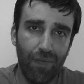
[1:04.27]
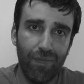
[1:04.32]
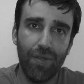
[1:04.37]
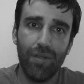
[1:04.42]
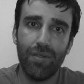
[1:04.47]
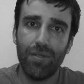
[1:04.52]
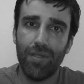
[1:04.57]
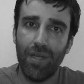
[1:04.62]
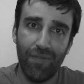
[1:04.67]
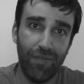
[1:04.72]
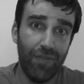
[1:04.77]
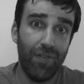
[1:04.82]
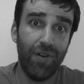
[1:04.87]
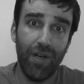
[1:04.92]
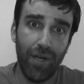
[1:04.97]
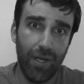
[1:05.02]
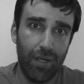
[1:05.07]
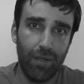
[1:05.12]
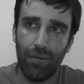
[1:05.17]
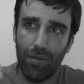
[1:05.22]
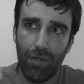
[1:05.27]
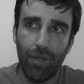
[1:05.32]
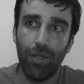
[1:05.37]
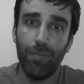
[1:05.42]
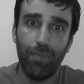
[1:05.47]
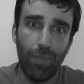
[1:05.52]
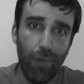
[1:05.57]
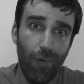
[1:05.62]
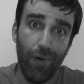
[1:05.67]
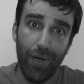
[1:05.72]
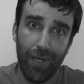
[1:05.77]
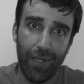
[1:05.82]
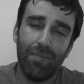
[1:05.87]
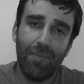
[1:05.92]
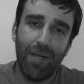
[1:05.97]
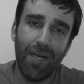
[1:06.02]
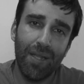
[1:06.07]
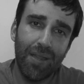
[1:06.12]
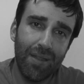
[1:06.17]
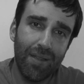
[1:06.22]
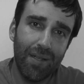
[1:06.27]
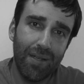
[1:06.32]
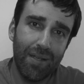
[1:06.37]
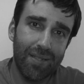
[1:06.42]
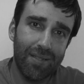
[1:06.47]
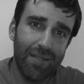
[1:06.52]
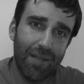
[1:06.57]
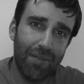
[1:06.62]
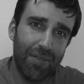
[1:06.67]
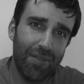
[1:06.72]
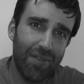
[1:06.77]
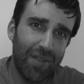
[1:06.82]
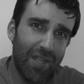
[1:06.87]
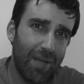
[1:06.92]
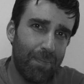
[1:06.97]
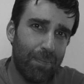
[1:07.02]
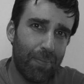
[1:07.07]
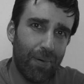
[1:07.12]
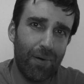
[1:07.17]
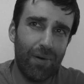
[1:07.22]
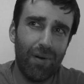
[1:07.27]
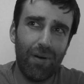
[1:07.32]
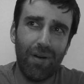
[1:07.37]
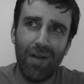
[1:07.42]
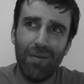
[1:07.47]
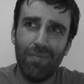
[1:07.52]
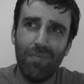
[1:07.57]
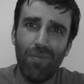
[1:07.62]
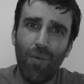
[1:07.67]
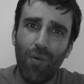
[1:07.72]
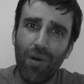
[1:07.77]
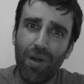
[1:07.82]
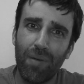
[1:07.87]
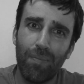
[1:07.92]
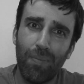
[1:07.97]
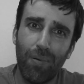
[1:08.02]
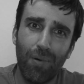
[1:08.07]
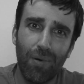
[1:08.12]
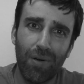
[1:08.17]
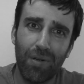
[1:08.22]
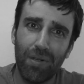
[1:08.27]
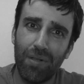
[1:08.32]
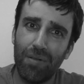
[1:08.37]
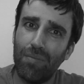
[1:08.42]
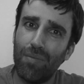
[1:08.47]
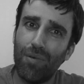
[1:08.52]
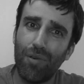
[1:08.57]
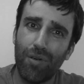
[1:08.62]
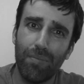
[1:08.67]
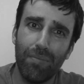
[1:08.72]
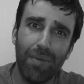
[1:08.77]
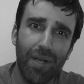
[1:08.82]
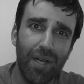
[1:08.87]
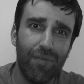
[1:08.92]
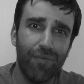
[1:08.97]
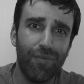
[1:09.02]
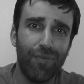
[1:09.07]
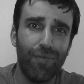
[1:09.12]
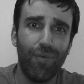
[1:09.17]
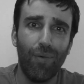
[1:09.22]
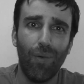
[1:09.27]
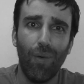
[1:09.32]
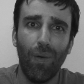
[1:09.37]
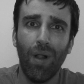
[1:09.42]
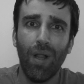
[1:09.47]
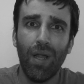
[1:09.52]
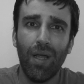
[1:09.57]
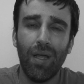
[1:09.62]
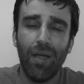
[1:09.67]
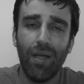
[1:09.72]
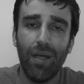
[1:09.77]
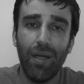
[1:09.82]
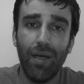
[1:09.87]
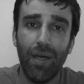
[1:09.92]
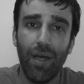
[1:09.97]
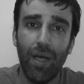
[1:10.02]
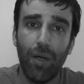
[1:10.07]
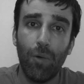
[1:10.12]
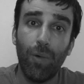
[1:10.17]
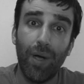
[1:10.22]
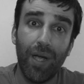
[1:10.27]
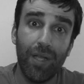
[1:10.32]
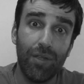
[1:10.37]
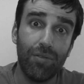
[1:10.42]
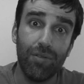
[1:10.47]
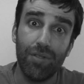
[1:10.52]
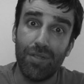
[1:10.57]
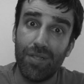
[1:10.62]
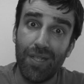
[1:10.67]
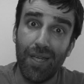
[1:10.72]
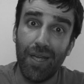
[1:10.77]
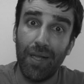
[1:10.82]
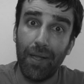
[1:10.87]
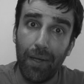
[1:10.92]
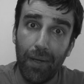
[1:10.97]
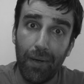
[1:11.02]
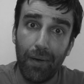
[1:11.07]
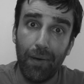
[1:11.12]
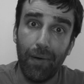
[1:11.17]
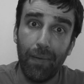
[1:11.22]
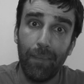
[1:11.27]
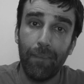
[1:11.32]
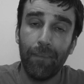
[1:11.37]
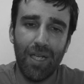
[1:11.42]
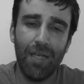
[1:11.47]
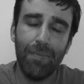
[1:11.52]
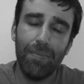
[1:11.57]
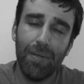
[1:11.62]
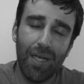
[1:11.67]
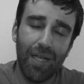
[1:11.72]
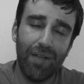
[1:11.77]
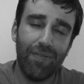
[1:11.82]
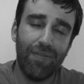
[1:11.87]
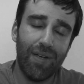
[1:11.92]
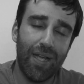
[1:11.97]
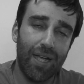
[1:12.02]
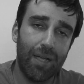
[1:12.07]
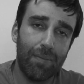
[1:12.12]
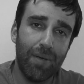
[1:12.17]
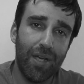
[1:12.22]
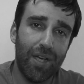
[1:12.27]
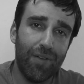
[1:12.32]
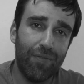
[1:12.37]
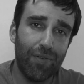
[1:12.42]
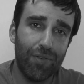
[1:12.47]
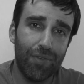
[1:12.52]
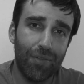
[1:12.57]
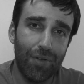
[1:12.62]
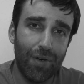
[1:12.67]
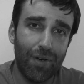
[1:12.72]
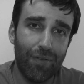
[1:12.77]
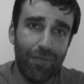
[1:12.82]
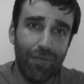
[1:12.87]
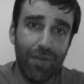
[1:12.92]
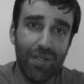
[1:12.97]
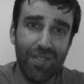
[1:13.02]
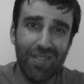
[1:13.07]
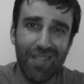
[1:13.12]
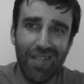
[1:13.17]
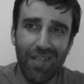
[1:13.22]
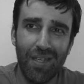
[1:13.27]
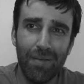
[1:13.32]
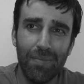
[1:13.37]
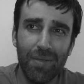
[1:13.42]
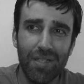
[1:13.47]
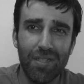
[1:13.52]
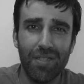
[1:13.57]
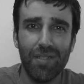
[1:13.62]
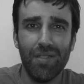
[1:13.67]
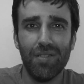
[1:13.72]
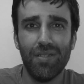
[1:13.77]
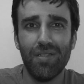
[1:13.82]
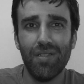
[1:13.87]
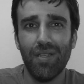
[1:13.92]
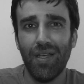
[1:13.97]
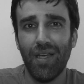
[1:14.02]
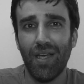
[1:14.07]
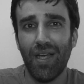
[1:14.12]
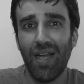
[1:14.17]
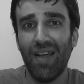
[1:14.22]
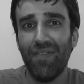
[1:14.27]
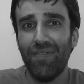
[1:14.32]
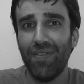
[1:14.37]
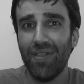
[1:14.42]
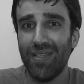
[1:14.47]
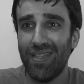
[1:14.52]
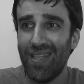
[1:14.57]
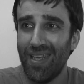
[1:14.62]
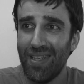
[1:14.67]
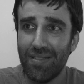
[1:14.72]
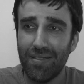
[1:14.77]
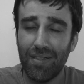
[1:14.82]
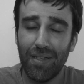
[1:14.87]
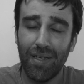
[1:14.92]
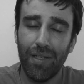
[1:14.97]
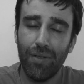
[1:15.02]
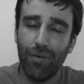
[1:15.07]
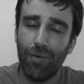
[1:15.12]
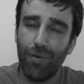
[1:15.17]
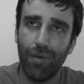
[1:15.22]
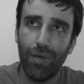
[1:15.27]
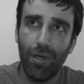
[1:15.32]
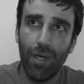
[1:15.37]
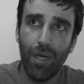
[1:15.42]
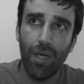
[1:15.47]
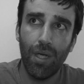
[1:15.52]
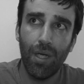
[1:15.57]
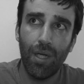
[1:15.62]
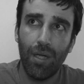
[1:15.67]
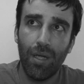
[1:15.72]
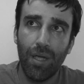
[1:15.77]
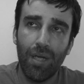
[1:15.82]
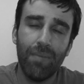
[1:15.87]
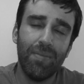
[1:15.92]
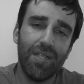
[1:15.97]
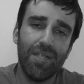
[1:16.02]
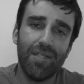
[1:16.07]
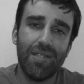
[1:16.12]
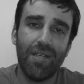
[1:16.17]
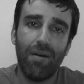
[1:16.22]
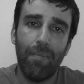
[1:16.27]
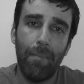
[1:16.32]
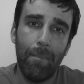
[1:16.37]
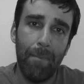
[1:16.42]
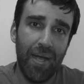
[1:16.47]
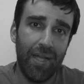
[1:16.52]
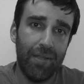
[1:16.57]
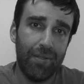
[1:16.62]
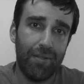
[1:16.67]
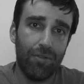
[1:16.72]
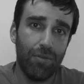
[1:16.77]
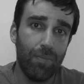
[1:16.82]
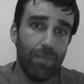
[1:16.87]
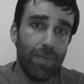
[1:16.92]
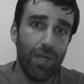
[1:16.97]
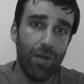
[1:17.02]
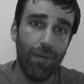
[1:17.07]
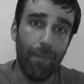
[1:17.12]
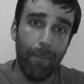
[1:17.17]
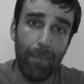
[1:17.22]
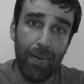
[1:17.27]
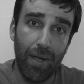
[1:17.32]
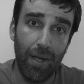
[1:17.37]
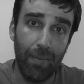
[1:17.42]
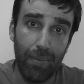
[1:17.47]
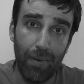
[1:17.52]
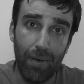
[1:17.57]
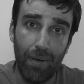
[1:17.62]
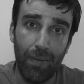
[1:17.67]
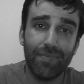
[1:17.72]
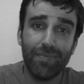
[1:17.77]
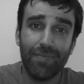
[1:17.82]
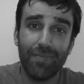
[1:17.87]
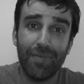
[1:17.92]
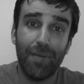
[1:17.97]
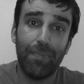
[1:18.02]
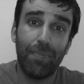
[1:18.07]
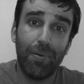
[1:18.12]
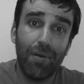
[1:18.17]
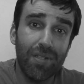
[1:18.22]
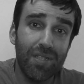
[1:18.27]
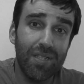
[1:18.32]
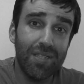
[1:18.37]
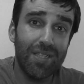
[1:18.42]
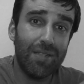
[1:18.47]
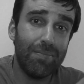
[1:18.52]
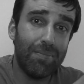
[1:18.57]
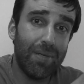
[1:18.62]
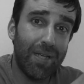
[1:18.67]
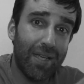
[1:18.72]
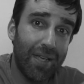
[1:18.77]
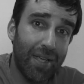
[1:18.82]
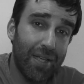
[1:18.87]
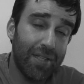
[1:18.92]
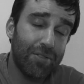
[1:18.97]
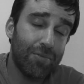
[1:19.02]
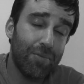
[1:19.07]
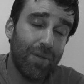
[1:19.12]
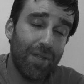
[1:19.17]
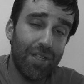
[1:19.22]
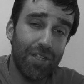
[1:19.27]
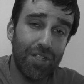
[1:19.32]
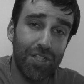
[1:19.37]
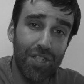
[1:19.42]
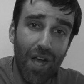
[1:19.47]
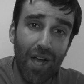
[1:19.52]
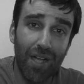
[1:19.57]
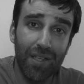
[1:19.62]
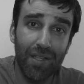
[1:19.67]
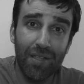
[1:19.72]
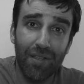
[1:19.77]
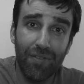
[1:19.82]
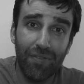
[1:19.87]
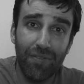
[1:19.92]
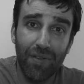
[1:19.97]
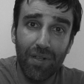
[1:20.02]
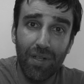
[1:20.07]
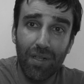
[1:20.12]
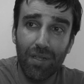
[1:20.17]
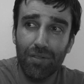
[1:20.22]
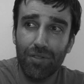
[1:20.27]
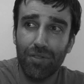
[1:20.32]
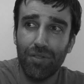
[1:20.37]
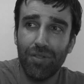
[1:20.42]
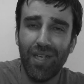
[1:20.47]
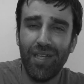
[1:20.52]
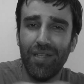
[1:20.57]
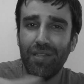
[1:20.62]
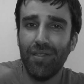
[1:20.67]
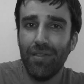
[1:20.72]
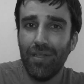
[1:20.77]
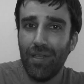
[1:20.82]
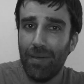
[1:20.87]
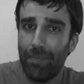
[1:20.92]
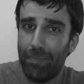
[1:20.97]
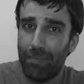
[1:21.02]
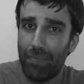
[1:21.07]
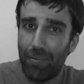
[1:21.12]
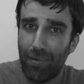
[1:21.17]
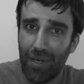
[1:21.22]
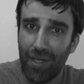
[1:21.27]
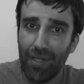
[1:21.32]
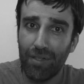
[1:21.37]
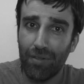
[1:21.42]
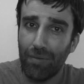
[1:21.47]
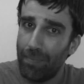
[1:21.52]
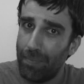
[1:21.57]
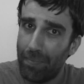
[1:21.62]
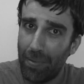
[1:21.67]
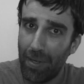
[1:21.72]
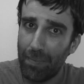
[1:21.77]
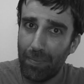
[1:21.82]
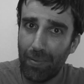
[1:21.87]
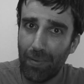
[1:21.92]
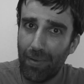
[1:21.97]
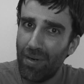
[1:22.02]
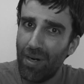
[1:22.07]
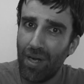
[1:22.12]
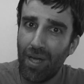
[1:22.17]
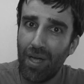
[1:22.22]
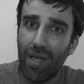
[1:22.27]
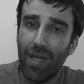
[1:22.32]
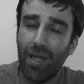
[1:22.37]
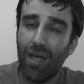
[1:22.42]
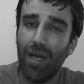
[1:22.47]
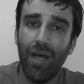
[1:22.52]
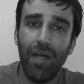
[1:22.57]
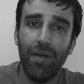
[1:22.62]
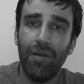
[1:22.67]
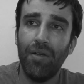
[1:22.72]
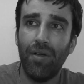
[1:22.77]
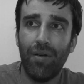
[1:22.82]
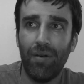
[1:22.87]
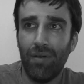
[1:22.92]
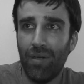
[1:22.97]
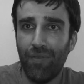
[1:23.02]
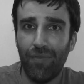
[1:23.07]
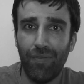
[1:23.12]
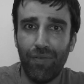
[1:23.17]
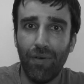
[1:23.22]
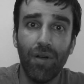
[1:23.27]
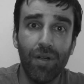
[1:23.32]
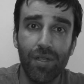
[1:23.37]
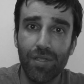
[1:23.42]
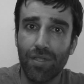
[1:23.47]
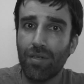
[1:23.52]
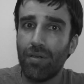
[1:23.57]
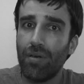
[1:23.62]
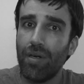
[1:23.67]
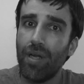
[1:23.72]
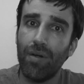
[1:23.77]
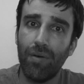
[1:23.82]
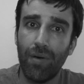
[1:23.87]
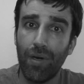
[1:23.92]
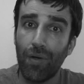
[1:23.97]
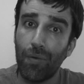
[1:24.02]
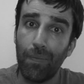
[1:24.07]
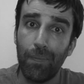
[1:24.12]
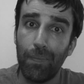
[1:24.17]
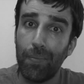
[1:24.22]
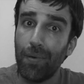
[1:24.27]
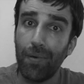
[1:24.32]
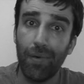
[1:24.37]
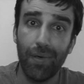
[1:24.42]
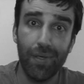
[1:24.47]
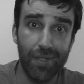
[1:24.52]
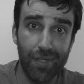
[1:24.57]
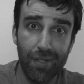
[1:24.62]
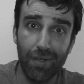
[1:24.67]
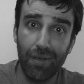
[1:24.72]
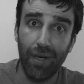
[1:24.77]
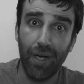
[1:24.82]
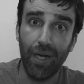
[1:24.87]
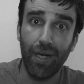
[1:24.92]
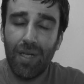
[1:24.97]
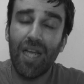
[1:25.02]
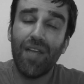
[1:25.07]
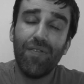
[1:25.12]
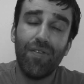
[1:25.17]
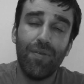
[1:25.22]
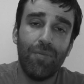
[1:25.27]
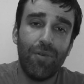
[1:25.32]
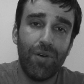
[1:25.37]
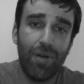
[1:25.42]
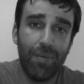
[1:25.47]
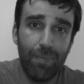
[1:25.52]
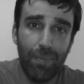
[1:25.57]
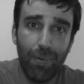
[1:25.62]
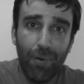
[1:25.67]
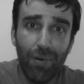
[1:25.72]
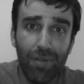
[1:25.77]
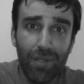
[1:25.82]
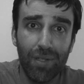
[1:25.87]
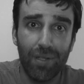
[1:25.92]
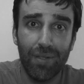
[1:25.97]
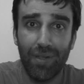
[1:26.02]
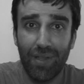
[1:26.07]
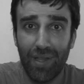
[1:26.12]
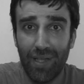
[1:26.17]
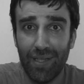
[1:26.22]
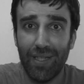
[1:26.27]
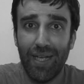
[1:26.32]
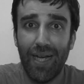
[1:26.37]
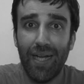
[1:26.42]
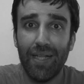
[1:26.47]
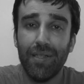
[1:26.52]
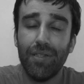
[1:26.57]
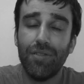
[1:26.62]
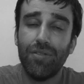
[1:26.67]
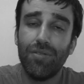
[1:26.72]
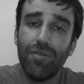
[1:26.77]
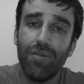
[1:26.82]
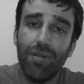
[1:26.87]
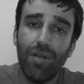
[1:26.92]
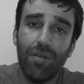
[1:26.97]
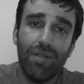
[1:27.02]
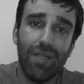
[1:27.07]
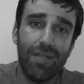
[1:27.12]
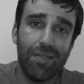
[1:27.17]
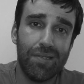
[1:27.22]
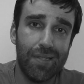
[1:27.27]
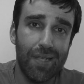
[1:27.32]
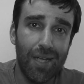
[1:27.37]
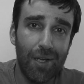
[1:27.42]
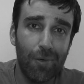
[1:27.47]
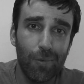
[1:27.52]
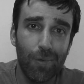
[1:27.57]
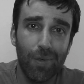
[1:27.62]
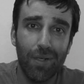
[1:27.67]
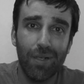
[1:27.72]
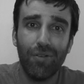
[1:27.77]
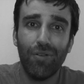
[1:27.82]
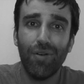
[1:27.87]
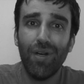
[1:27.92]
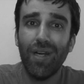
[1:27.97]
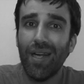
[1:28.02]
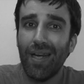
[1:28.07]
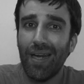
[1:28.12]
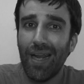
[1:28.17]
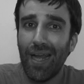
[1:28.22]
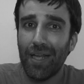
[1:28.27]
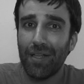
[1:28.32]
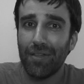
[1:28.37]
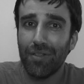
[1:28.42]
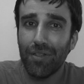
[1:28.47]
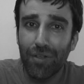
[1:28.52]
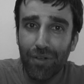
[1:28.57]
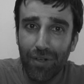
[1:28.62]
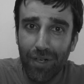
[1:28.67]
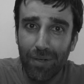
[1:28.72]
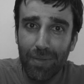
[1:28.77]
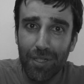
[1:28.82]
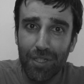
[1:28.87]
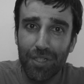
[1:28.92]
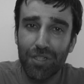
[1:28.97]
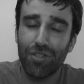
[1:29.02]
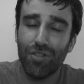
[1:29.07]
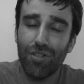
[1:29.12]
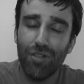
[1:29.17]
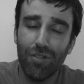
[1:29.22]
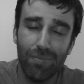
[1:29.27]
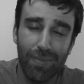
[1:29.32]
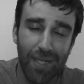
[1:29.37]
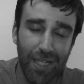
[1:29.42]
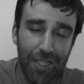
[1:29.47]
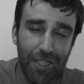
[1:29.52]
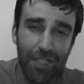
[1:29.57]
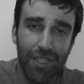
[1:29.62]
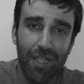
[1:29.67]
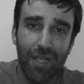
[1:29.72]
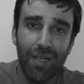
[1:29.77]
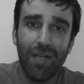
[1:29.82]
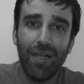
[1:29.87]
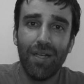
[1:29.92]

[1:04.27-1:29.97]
obvious and very good point. But I think there is a deeper and more important, more meaningful uh, way to see it here. I believe, like many photographers, that images have a destiny, or images are meant to be on paper. The process that begins with the shot in the field should end on a print on paper, and not on a phone screen or a computer screen. And even more important than that is to know that someone really liked your image so much